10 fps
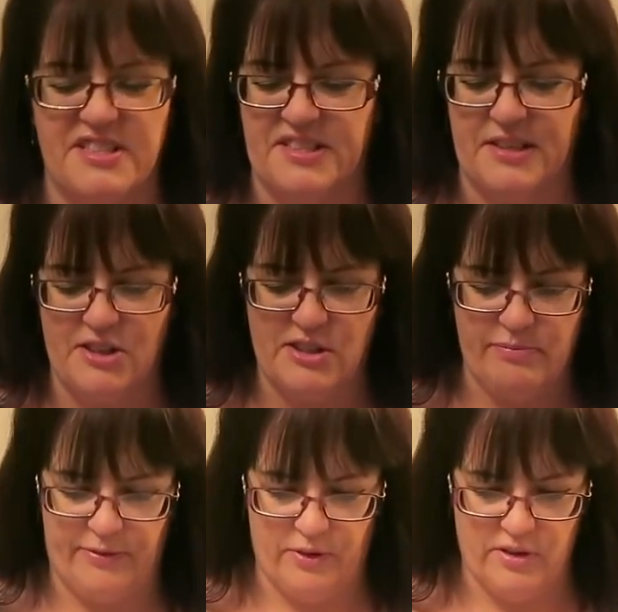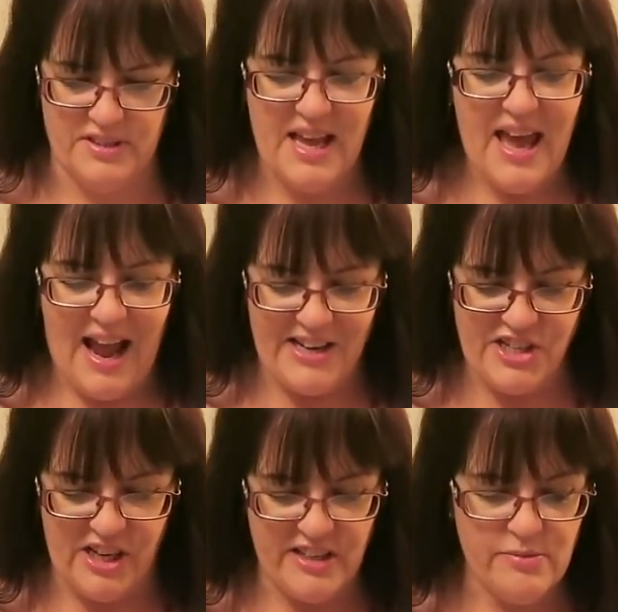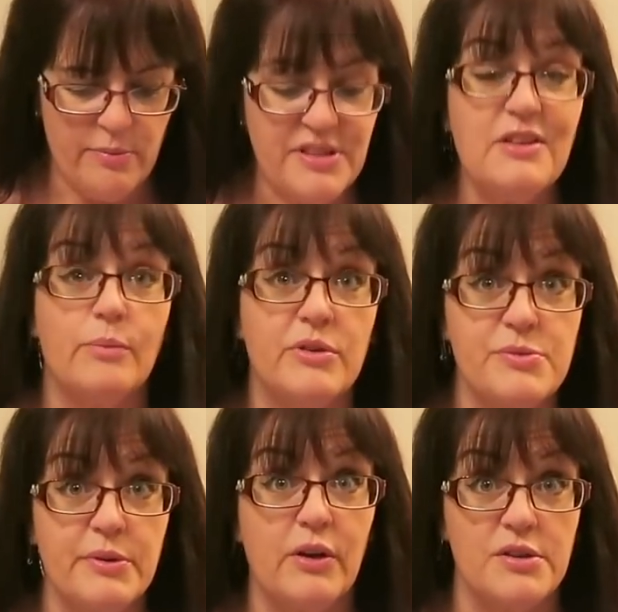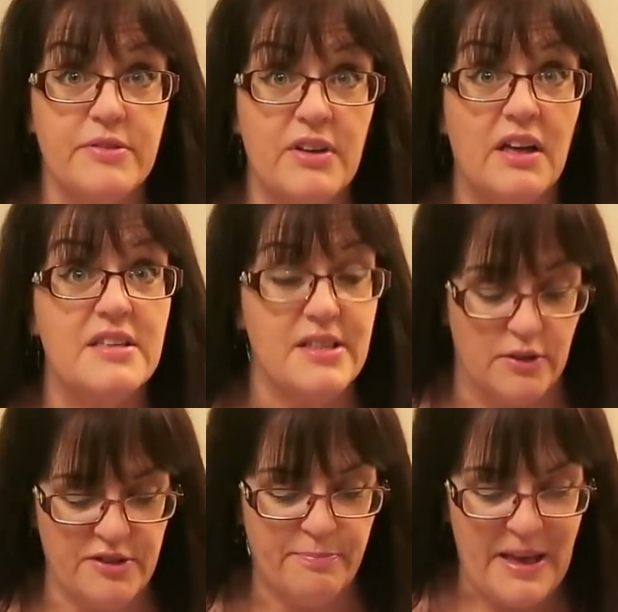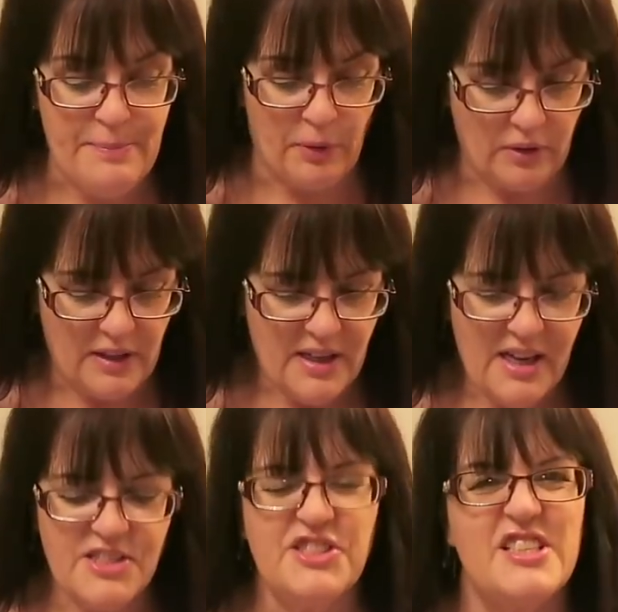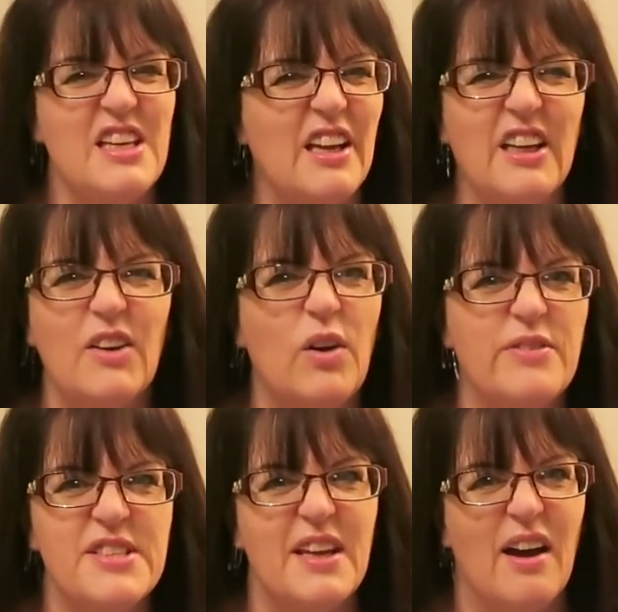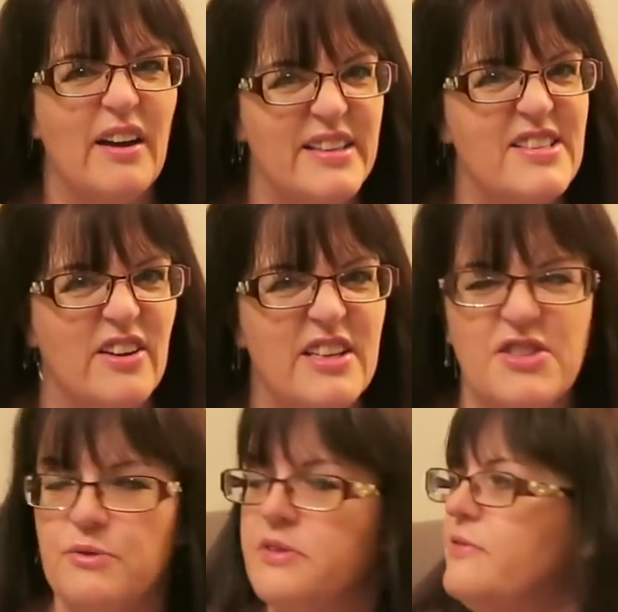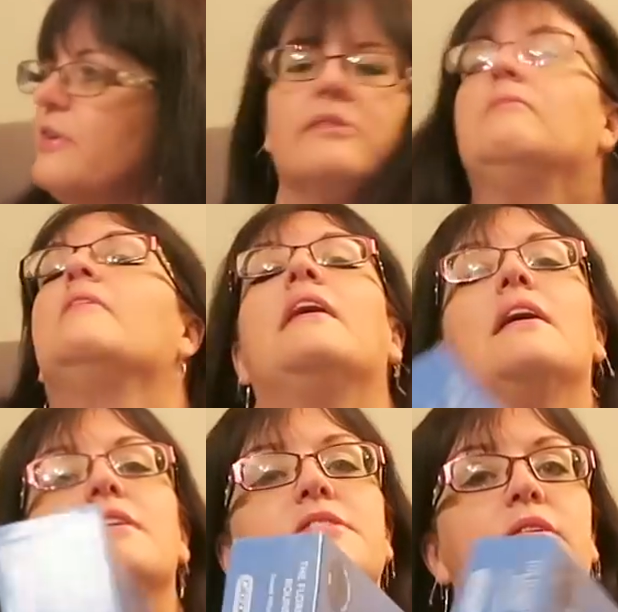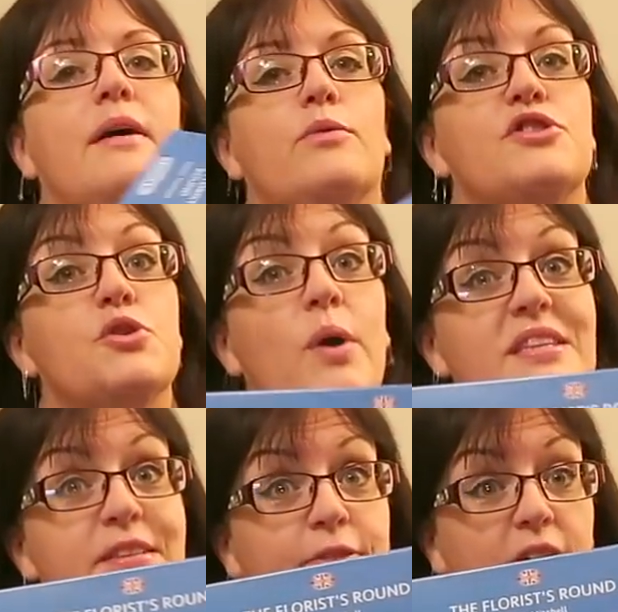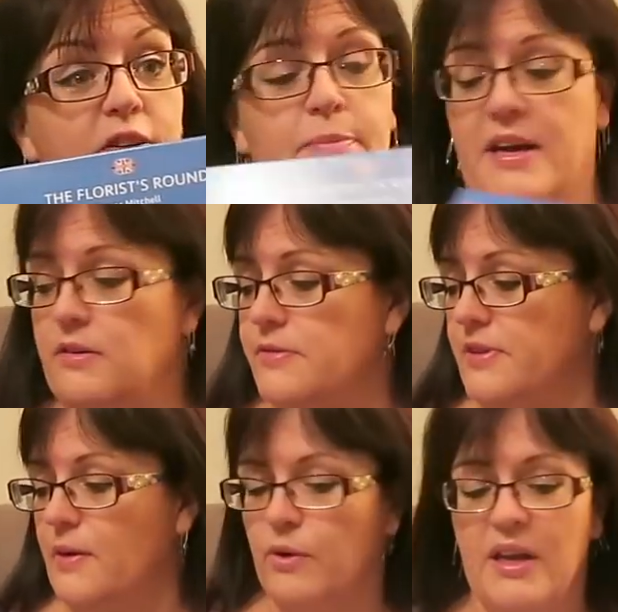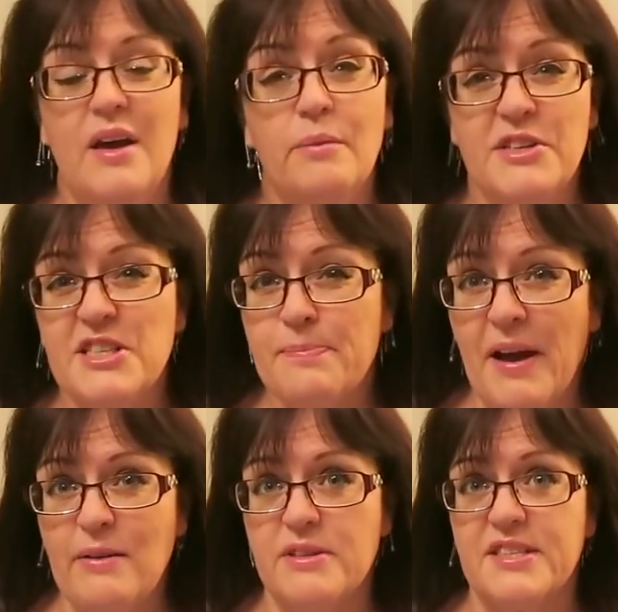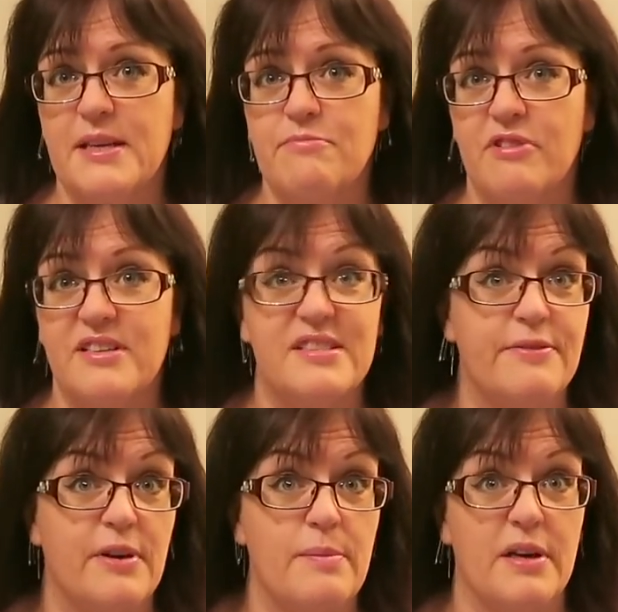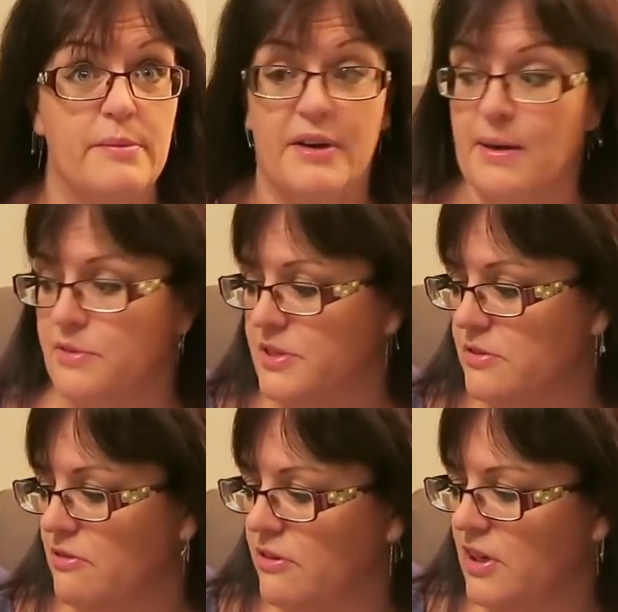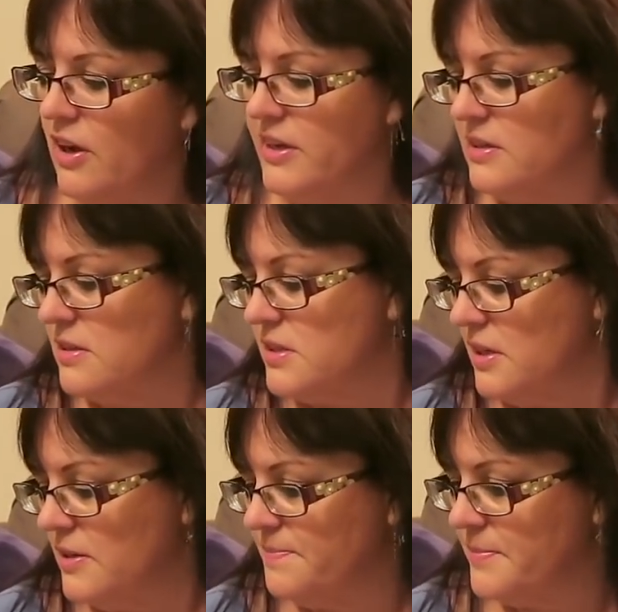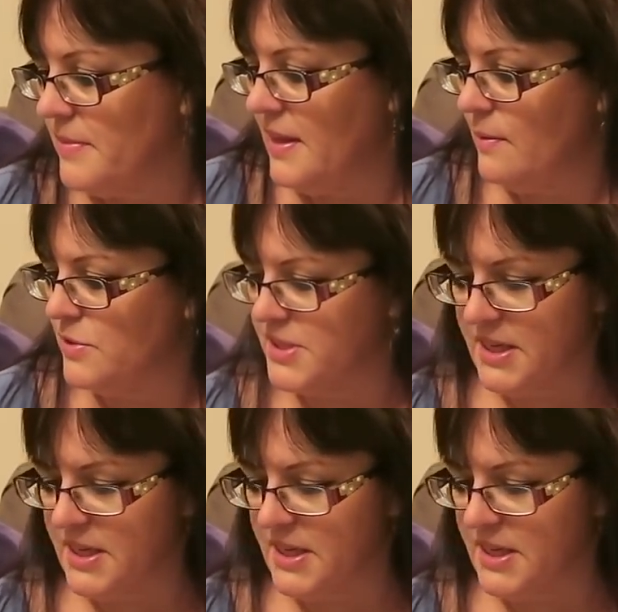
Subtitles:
is the size she prefers, and she likes ones with lots of colours and lots of people. She doesn't like a lot of sky. Sky is too difficult. So that was £25 for that one, which is about the same price as if I buy them on Amazon or online. So that was